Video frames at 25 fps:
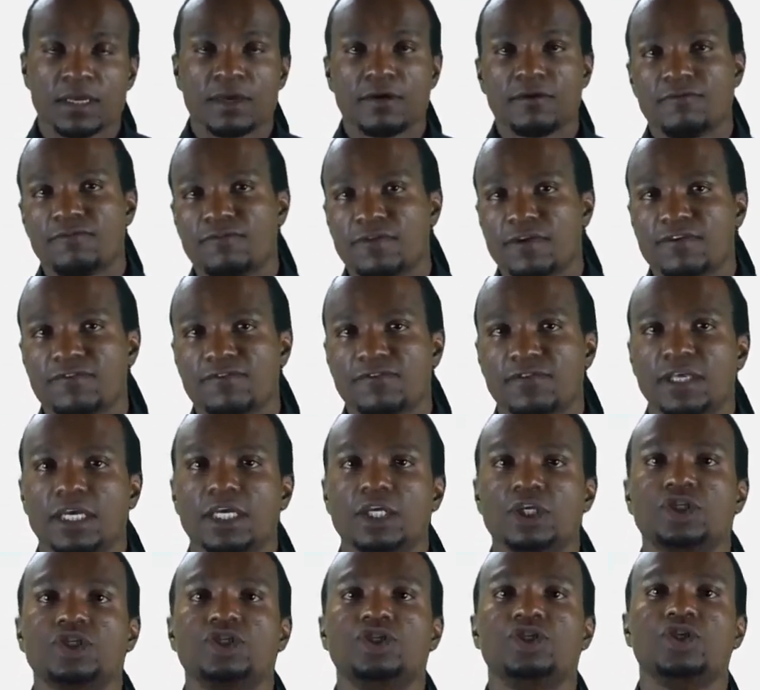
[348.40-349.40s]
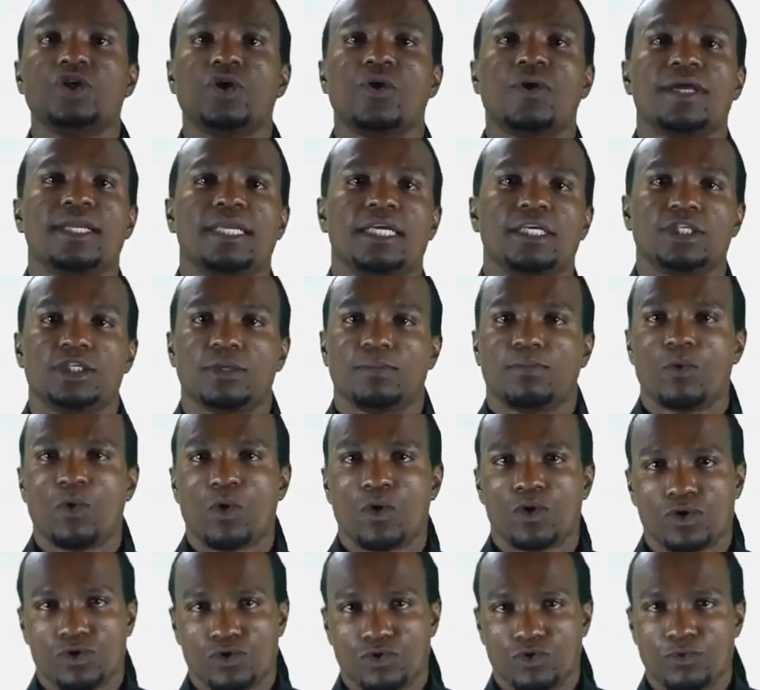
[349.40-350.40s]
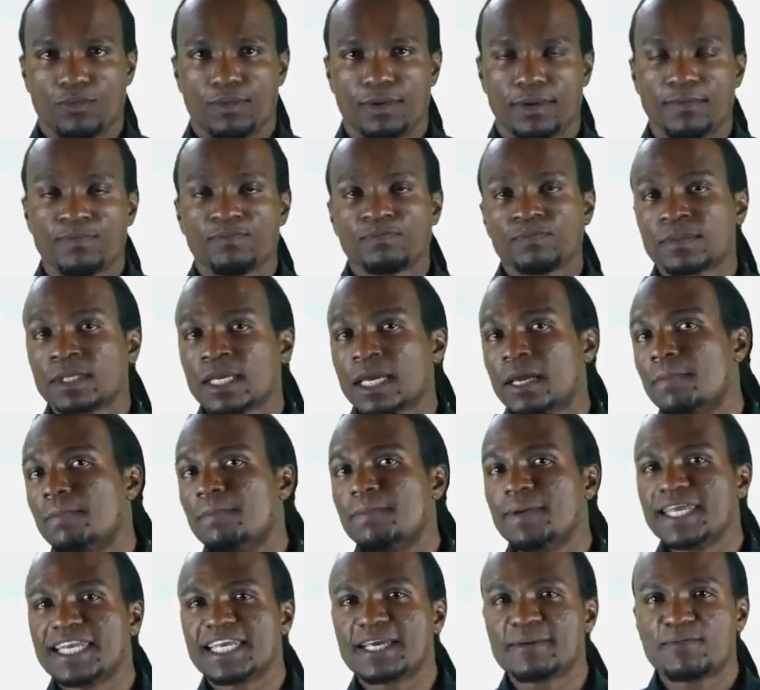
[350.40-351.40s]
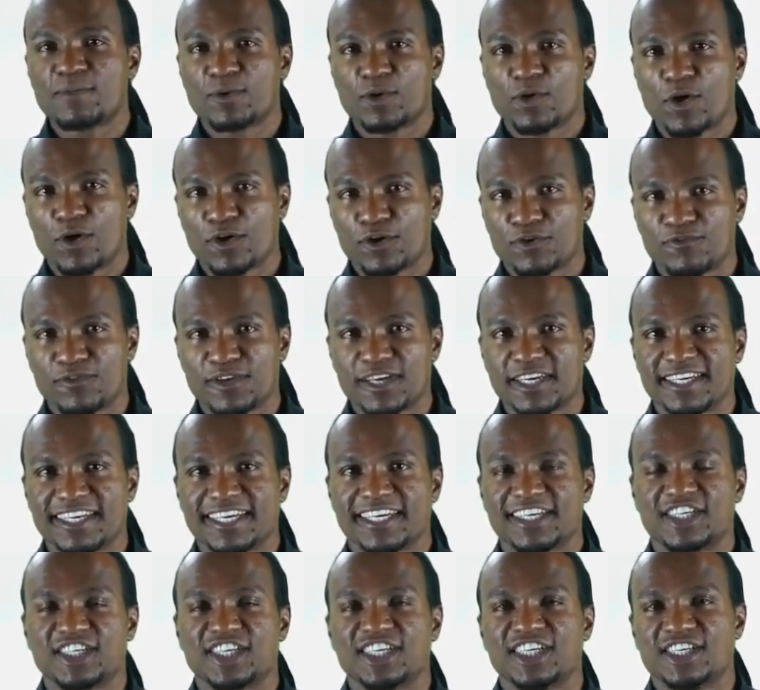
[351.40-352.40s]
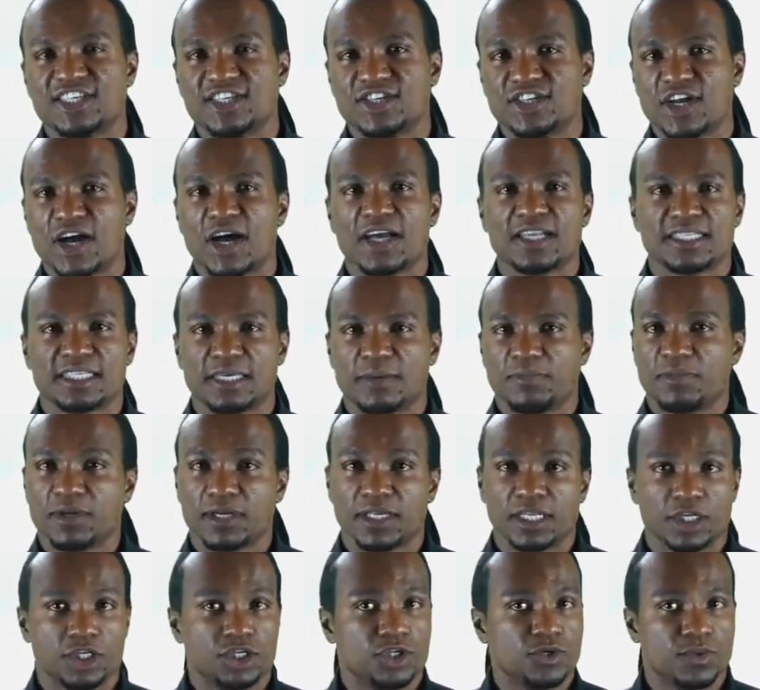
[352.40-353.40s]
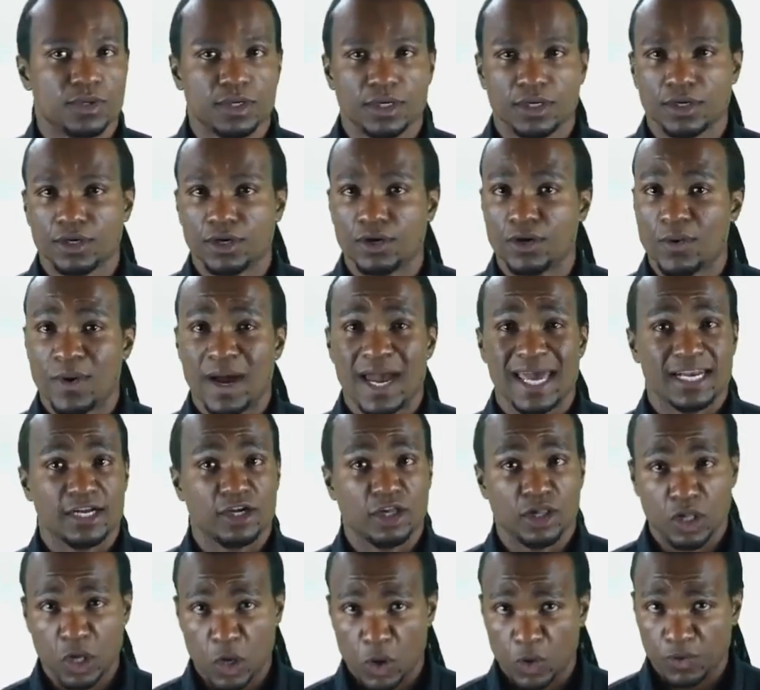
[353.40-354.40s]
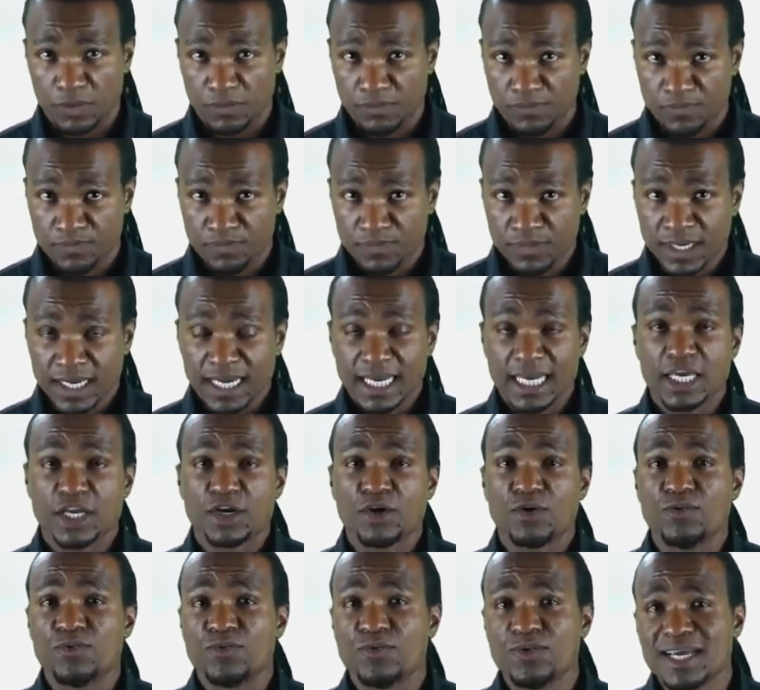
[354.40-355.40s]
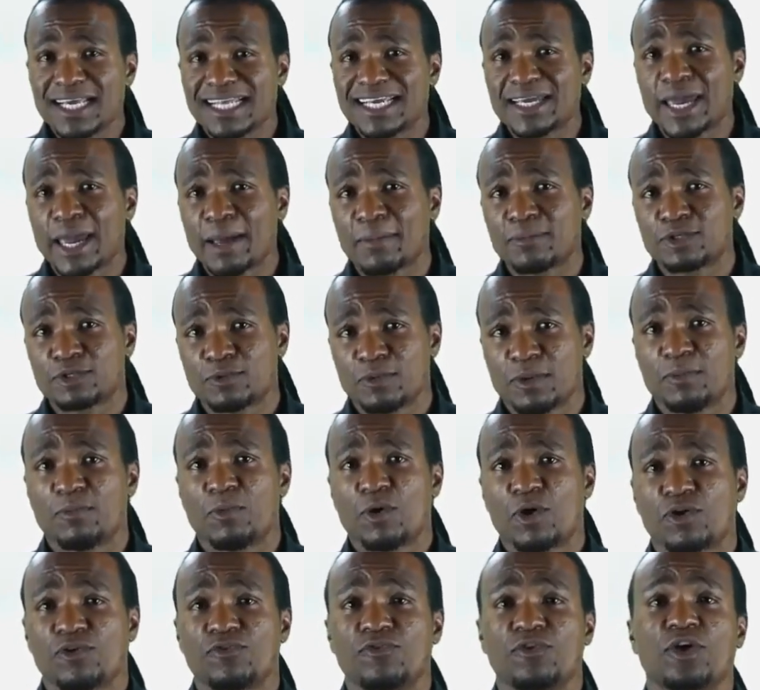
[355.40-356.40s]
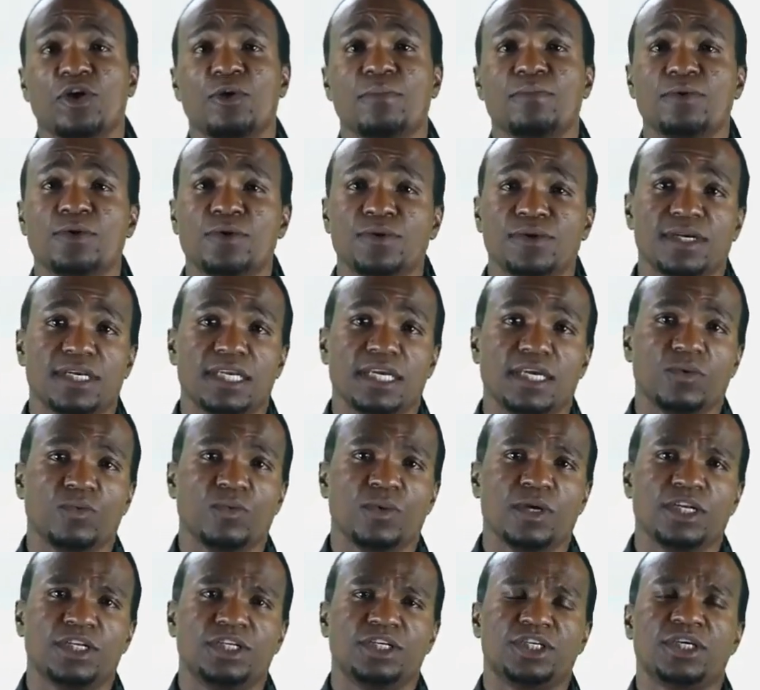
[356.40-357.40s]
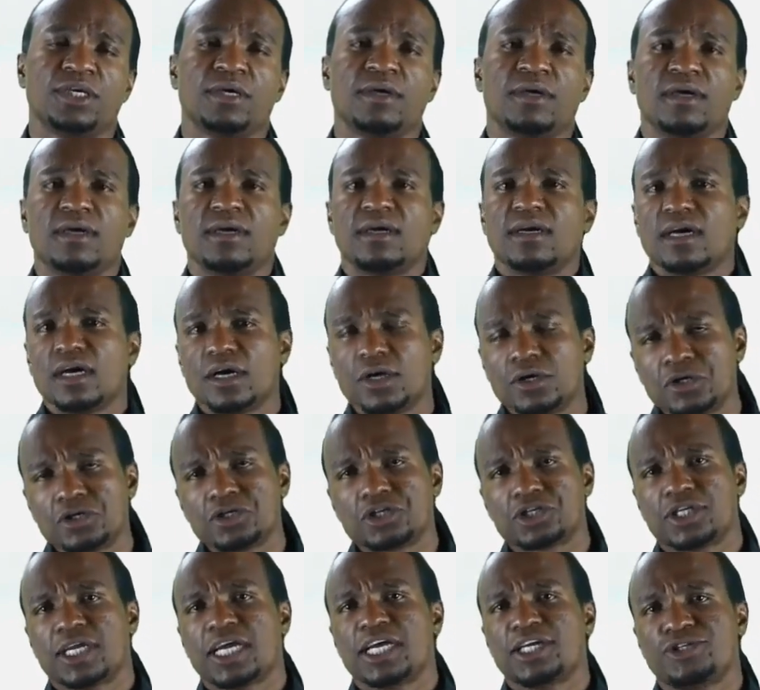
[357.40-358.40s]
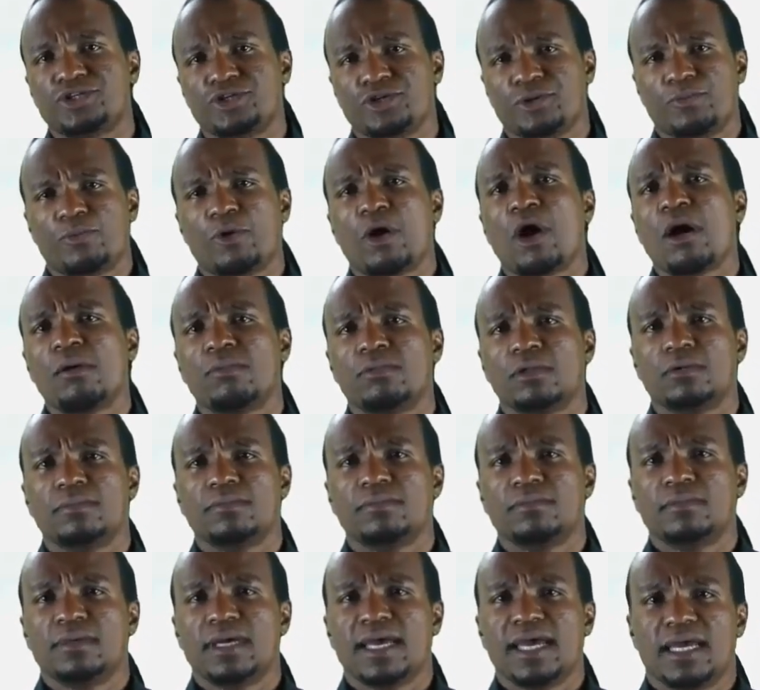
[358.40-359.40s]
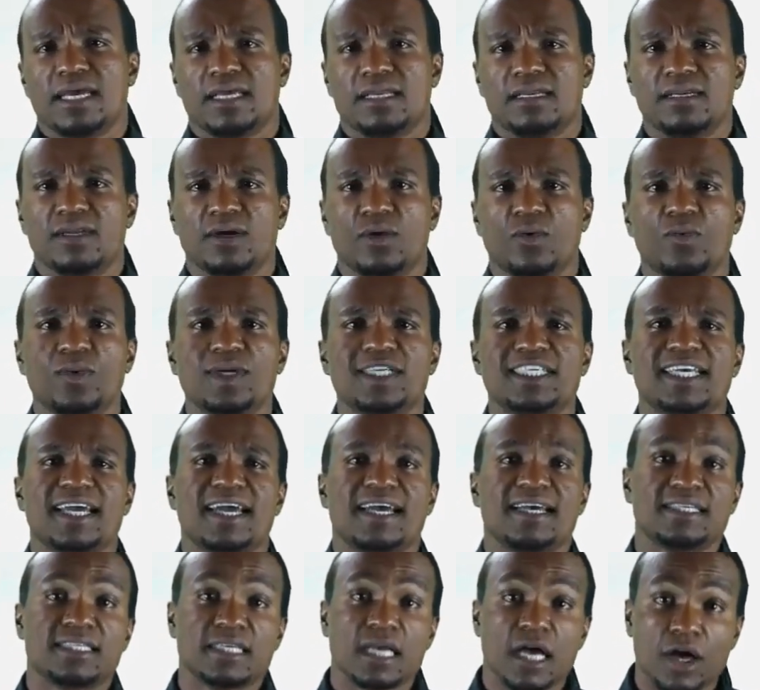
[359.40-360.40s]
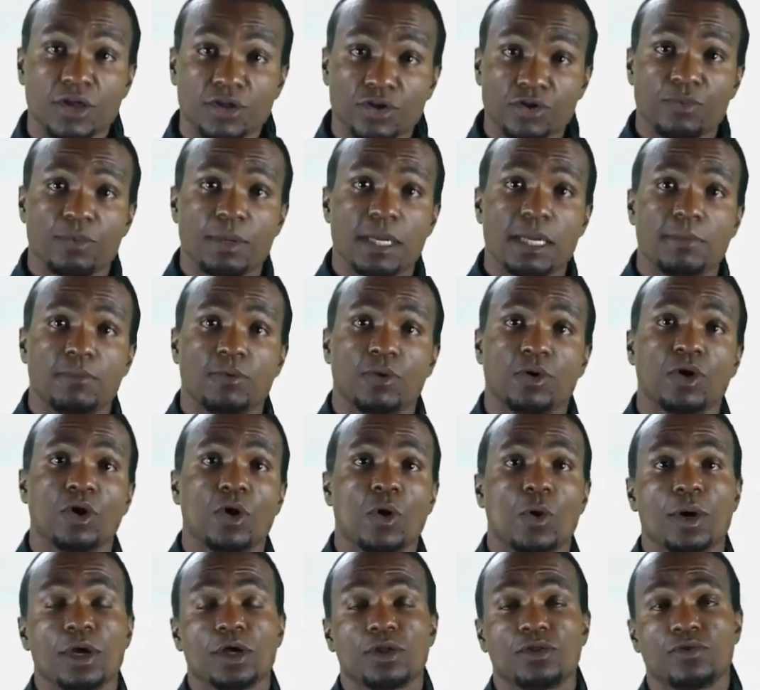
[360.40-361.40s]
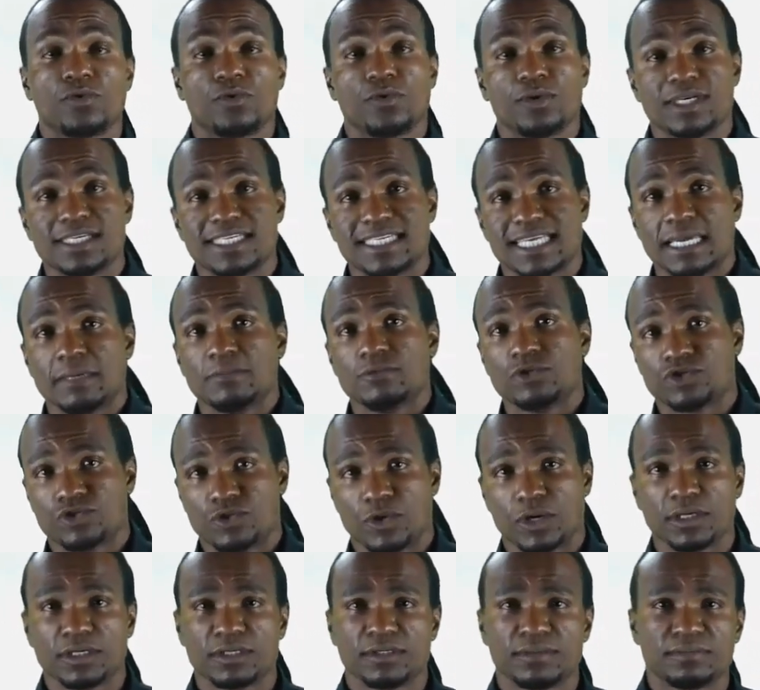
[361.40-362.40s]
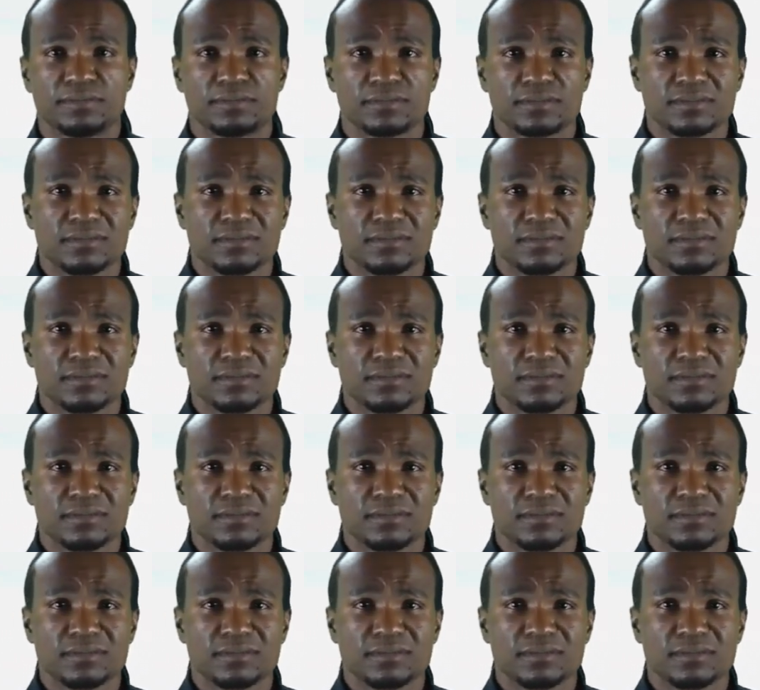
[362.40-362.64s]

5th is join a support group. Beating pornography addiction is not something that you can go at alone. It really helps to be part of a community which understands your problem and which has other people going through the same struggle.